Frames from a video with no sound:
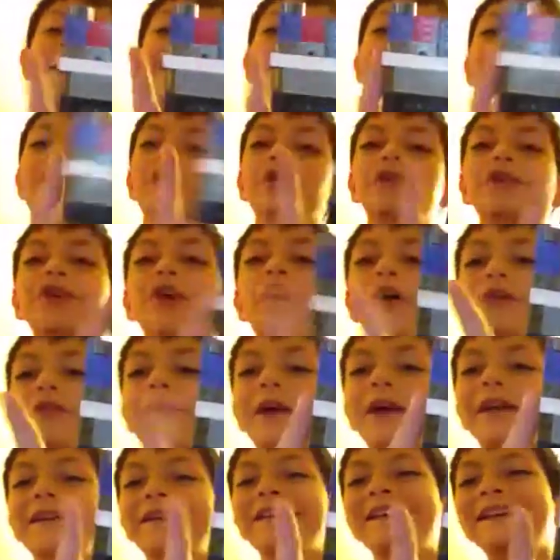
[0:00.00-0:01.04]
Eleanor
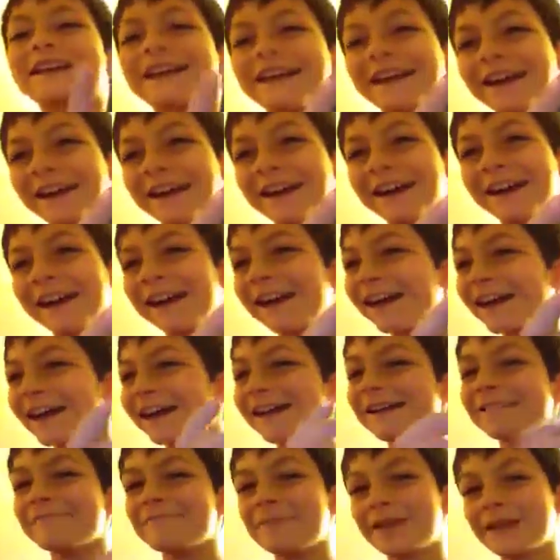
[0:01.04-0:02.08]
right here,
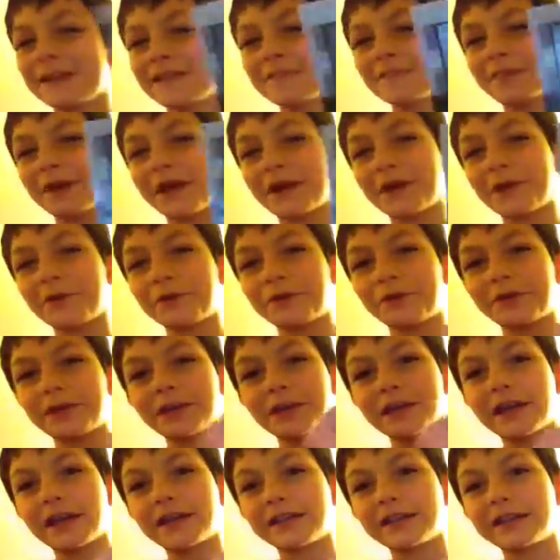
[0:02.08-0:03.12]
make it my own
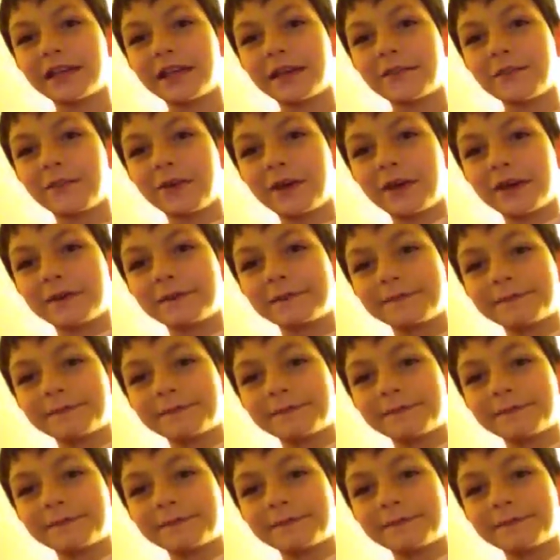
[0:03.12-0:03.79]
kind of Game Boy.